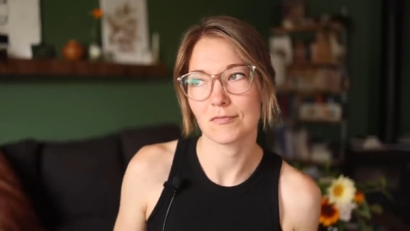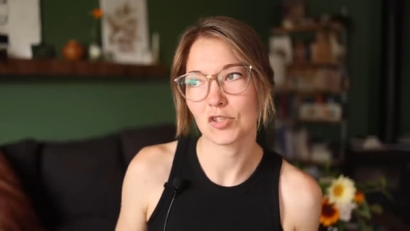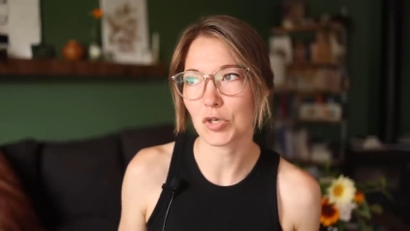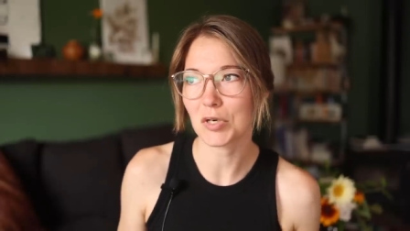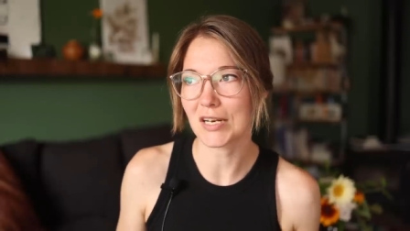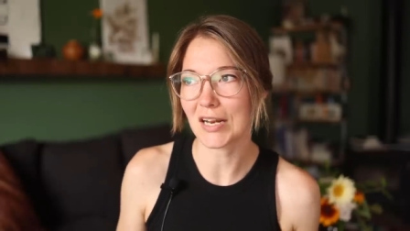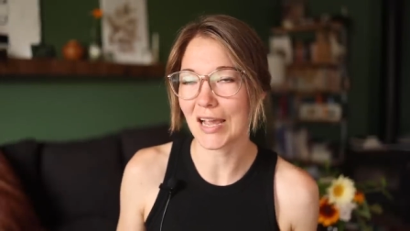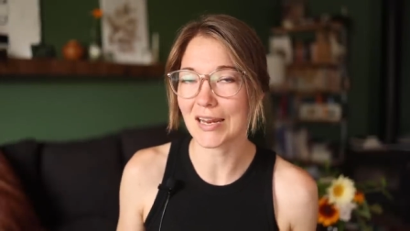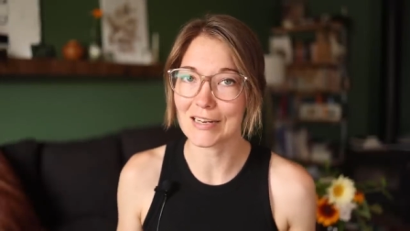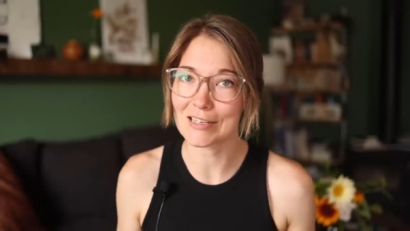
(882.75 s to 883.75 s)
turning
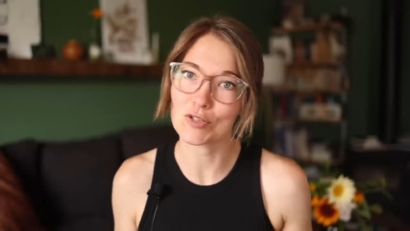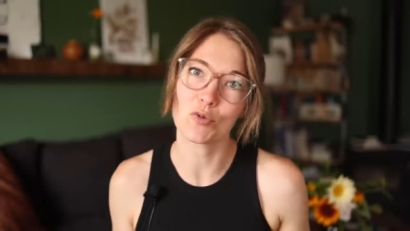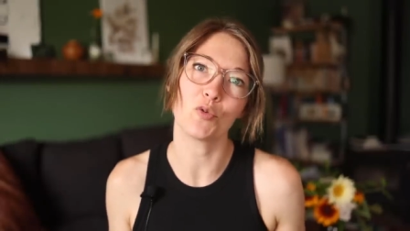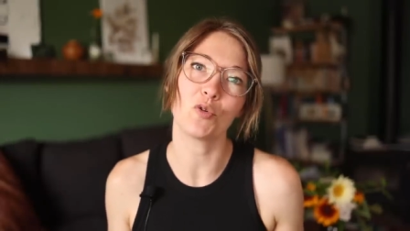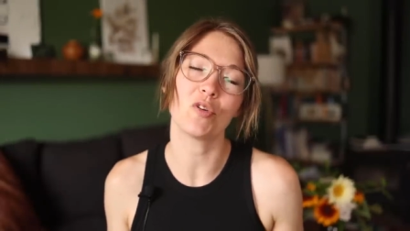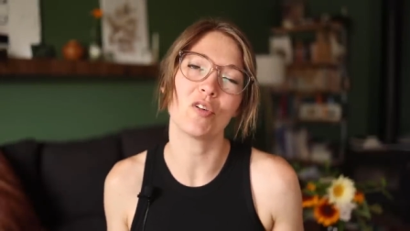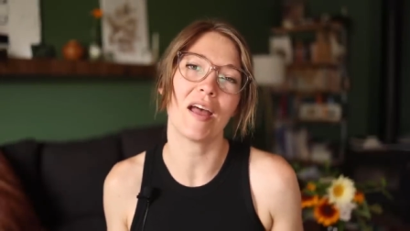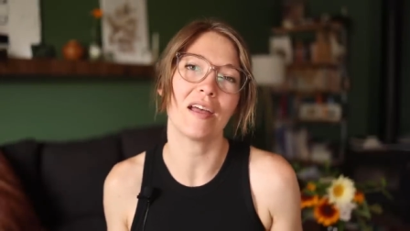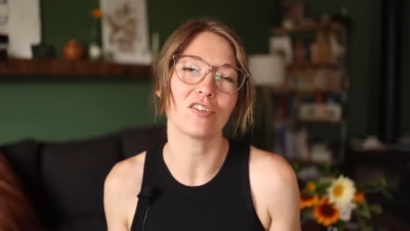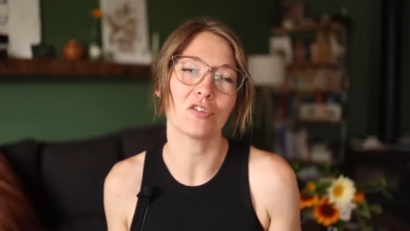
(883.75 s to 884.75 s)
nine and is cool
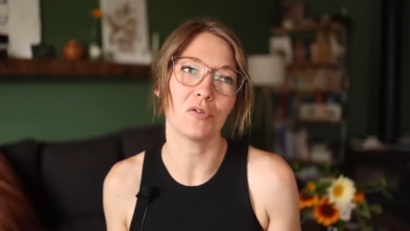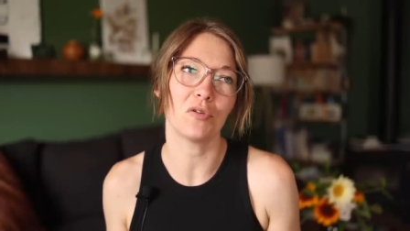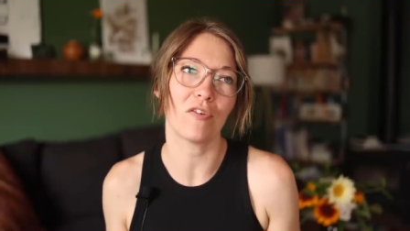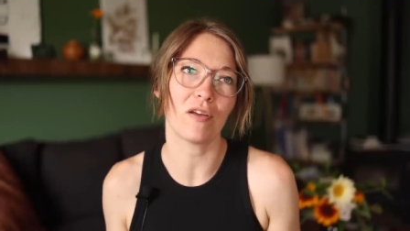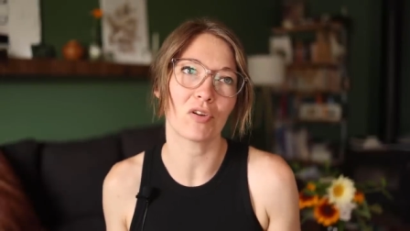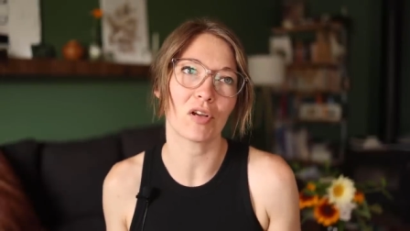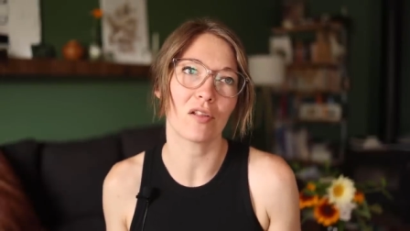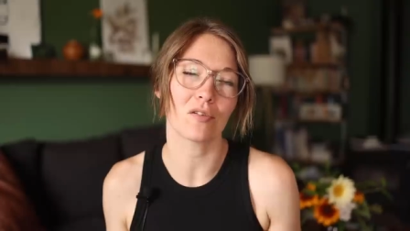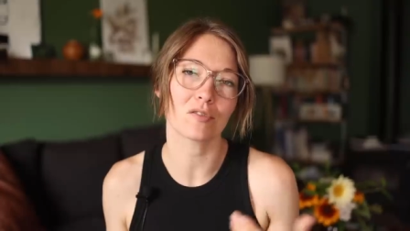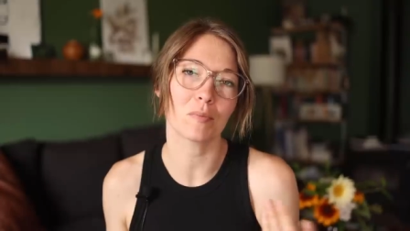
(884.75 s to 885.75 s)
and her new favorite
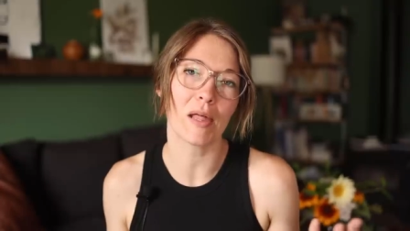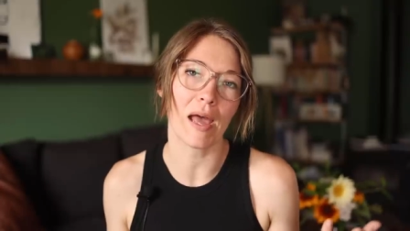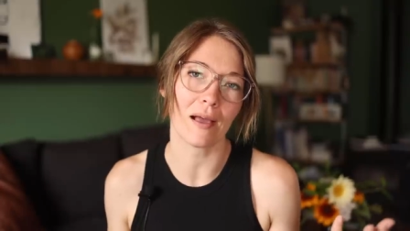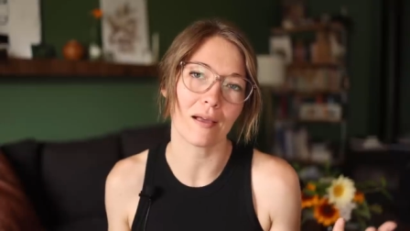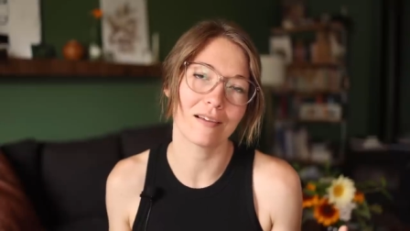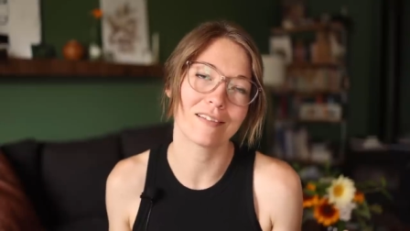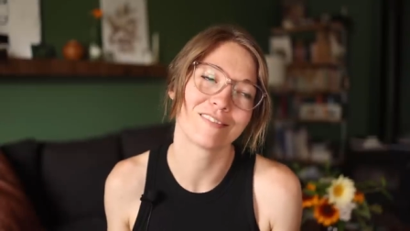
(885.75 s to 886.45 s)
color is black.